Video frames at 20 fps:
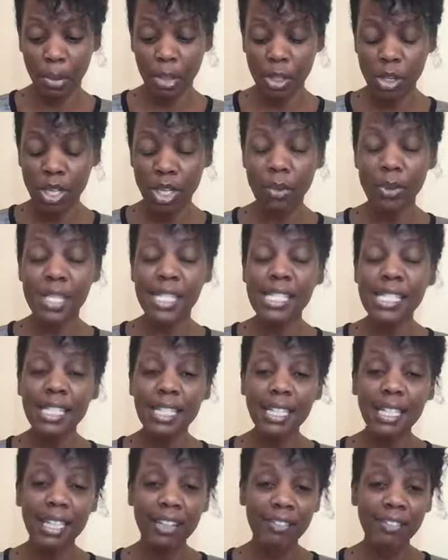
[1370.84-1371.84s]
So they were
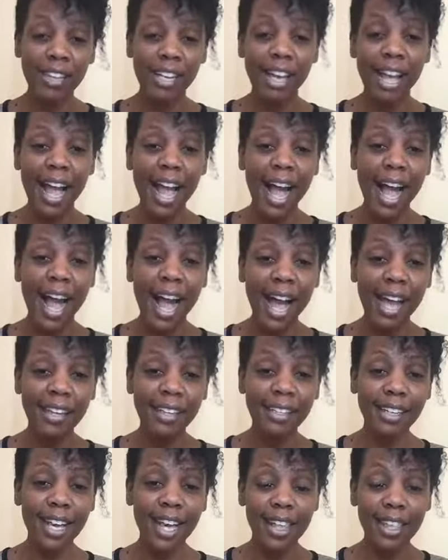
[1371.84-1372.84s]
still living
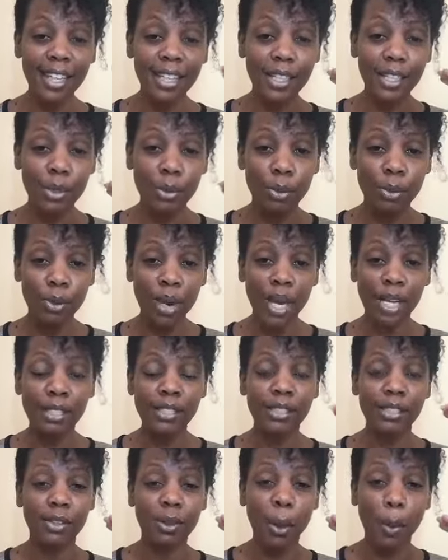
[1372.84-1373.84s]
under the
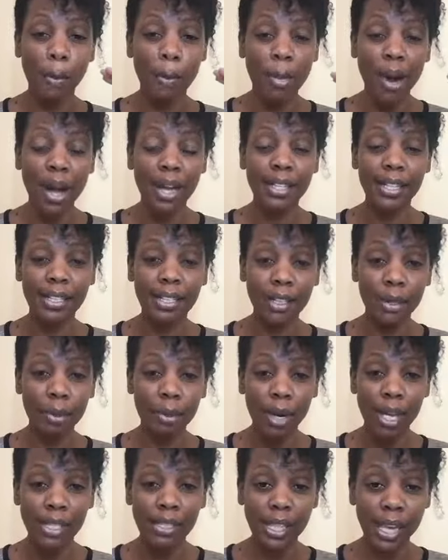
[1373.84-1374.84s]
direct command, the
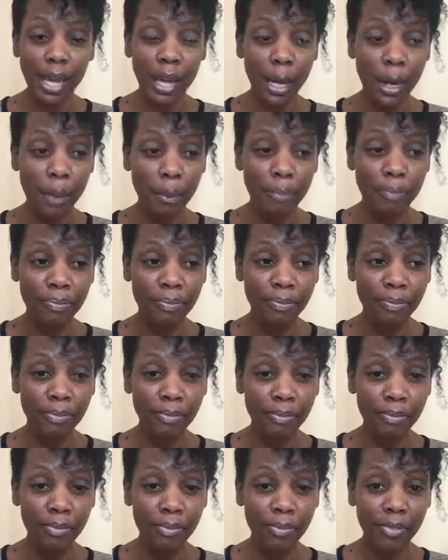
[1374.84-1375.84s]
direct um,
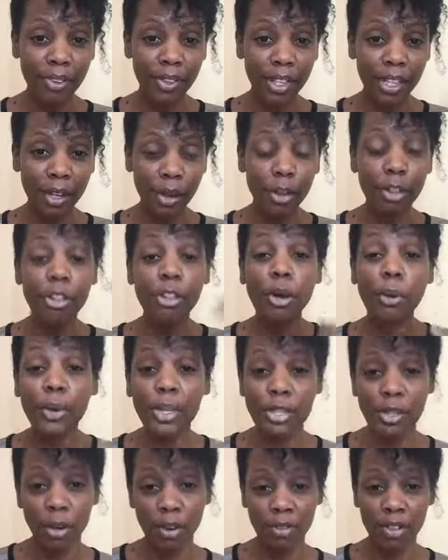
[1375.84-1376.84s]

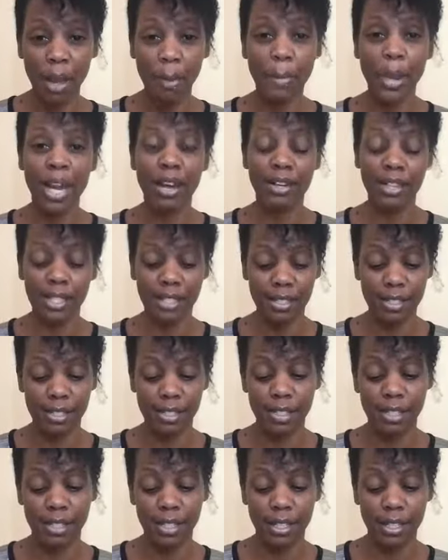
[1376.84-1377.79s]
authority of their parents.